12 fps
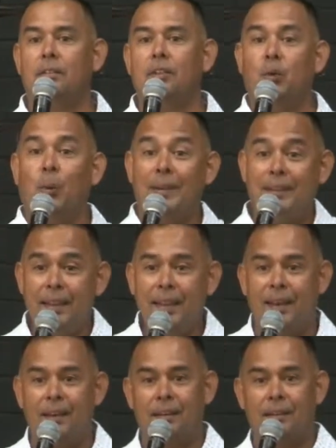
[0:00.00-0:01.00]
So I
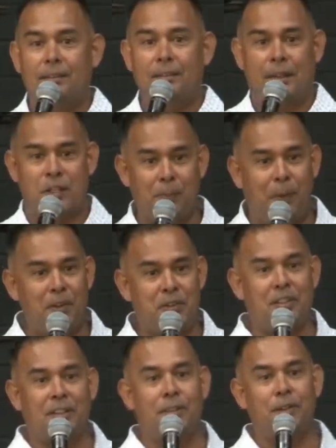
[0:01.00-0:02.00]
did, and I
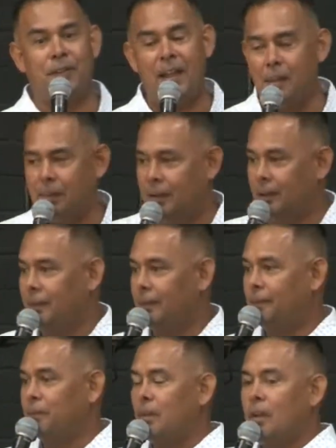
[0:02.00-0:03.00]
sponsored a little family
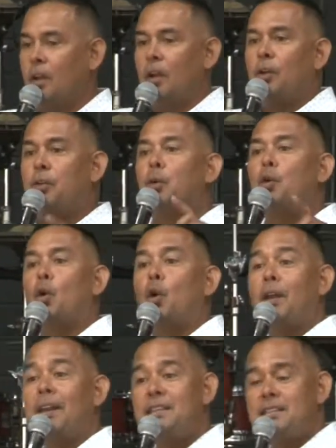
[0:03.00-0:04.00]
through an
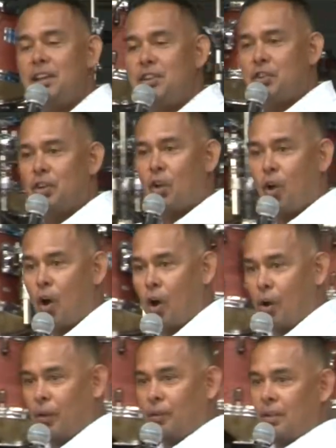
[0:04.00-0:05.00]
organization
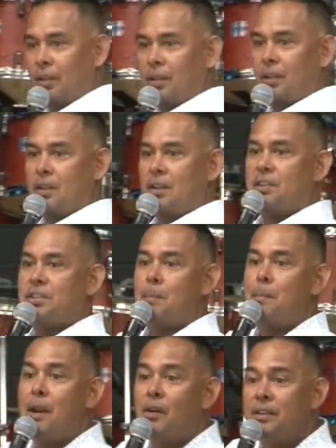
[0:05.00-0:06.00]
called
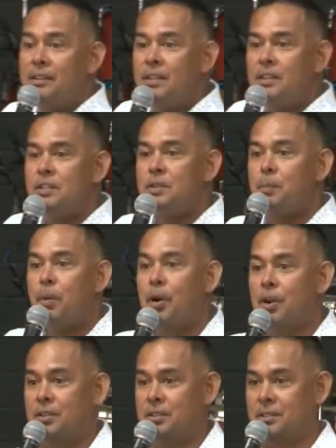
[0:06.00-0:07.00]
Samaritan's
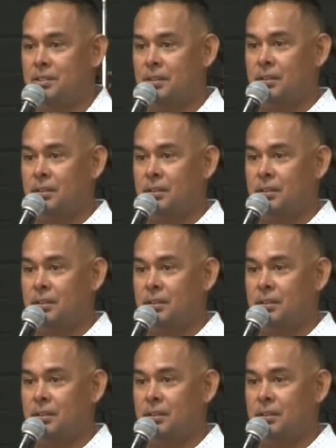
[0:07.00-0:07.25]
Purse.